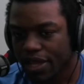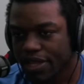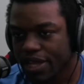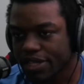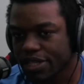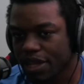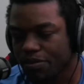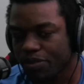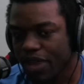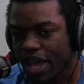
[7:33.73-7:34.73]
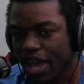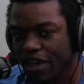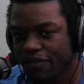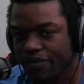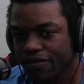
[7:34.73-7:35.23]
Next up, we
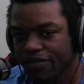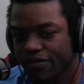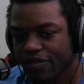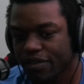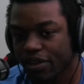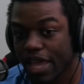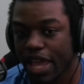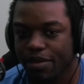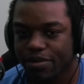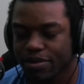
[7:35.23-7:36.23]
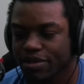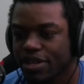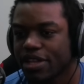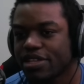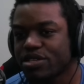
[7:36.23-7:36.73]
have Cable.
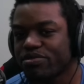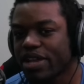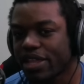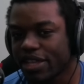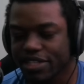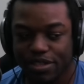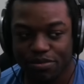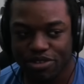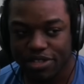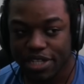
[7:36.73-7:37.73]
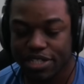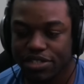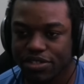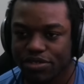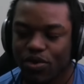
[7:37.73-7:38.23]
This one I think is the most
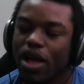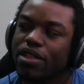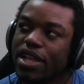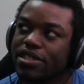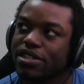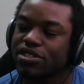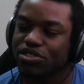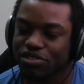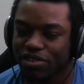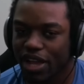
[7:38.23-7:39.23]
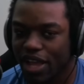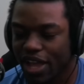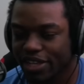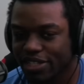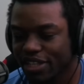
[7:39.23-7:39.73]
interesting. Well, that's not true. I,
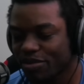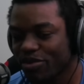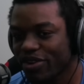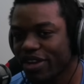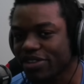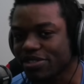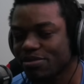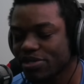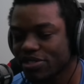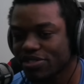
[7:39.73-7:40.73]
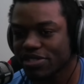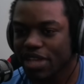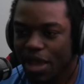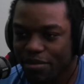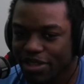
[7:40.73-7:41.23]
I actually think Maria Hill's the most interesting.
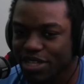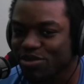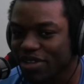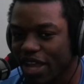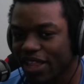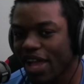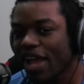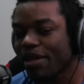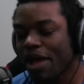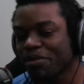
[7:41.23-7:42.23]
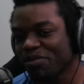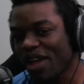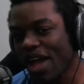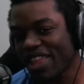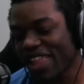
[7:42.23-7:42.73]
But this one, I, I, I'm a,
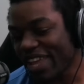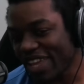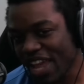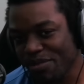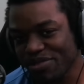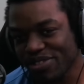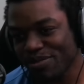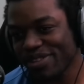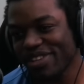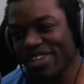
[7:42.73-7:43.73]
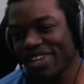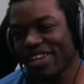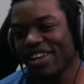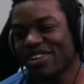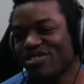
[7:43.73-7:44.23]
I like Cable's ability.
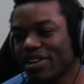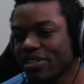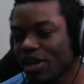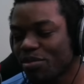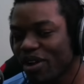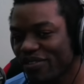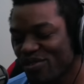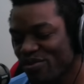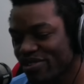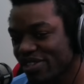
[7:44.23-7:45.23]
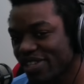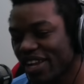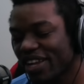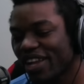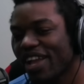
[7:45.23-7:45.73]
Draw the top card of your opponent's
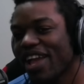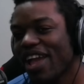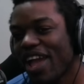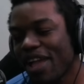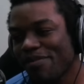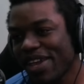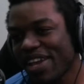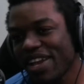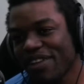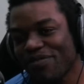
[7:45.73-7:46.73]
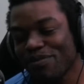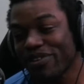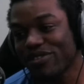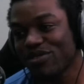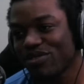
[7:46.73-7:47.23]
deck and making it from
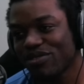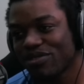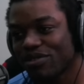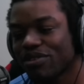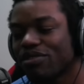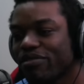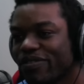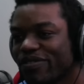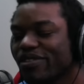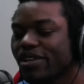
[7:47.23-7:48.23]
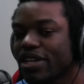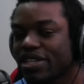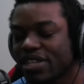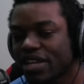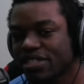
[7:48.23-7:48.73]
a 2-2 to a 3-4
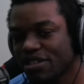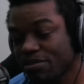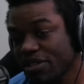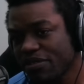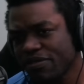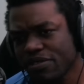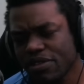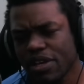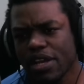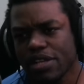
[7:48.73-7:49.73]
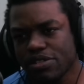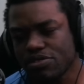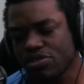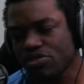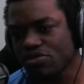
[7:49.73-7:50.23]
is actually meaningful
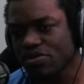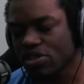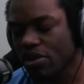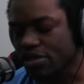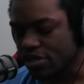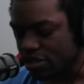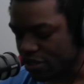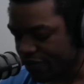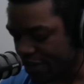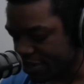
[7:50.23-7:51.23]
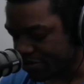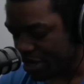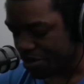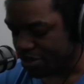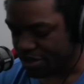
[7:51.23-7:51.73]
2-2 was hard to justify
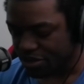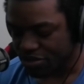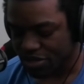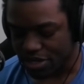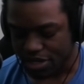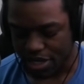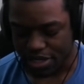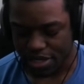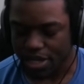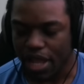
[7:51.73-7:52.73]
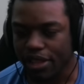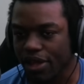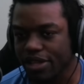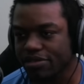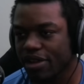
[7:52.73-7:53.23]
sometimes because you're just it's a stat
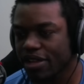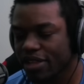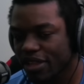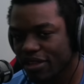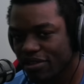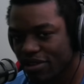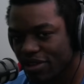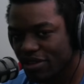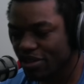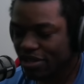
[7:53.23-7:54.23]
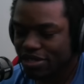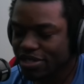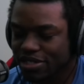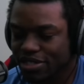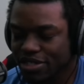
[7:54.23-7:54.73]
loss right like you, you
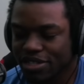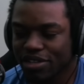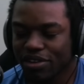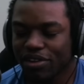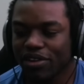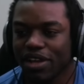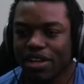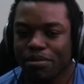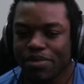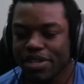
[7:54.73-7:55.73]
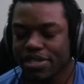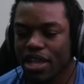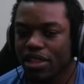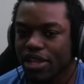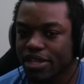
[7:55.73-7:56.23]
essentially you're, you're getting a big
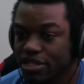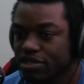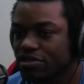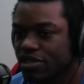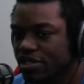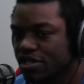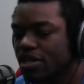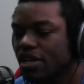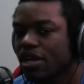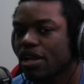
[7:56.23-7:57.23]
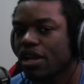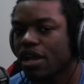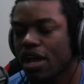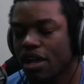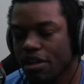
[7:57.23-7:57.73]
stat loss to do this
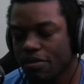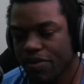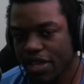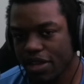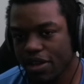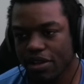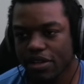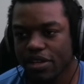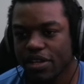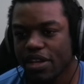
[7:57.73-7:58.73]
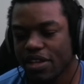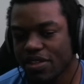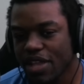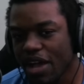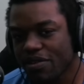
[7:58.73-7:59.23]
um here
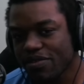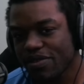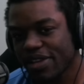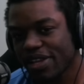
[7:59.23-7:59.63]
now